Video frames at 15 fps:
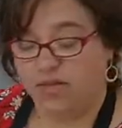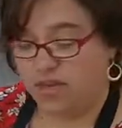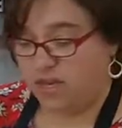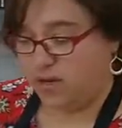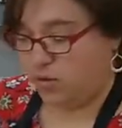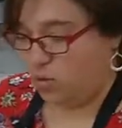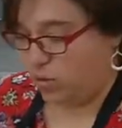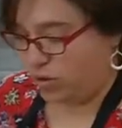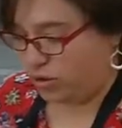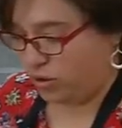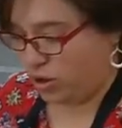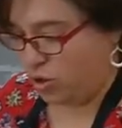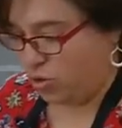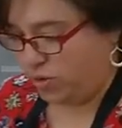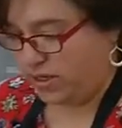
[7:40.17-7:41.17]
Then
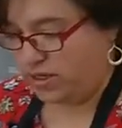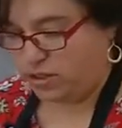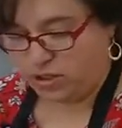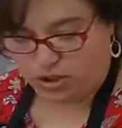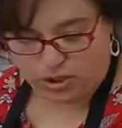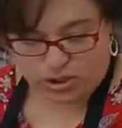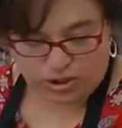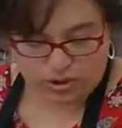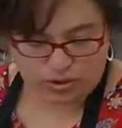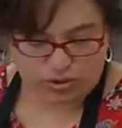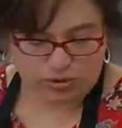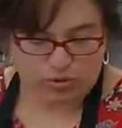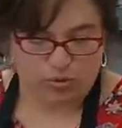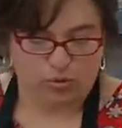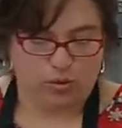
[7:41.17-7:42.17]
we're going
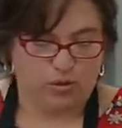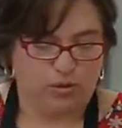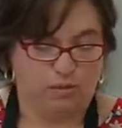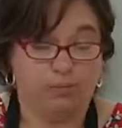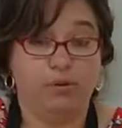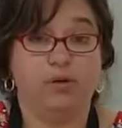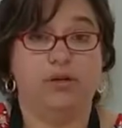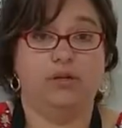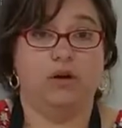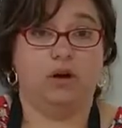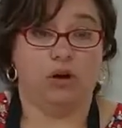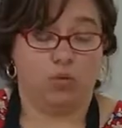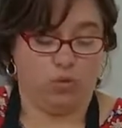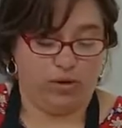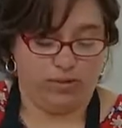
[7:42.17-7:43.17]
to put
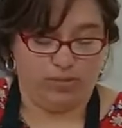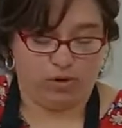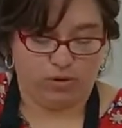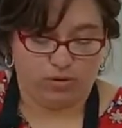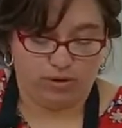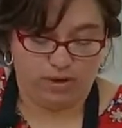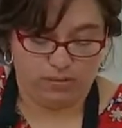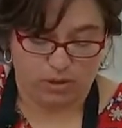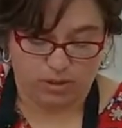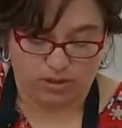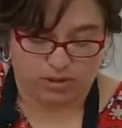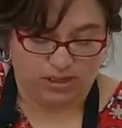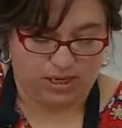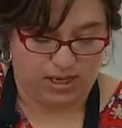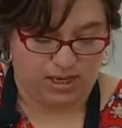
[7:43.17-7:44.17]
our whipped cream
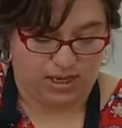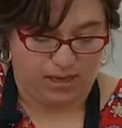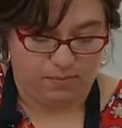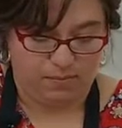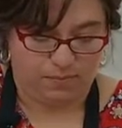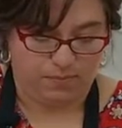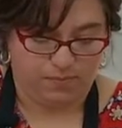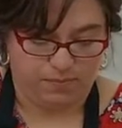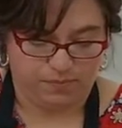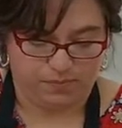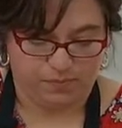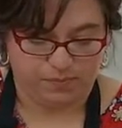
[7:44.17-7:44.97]
on top.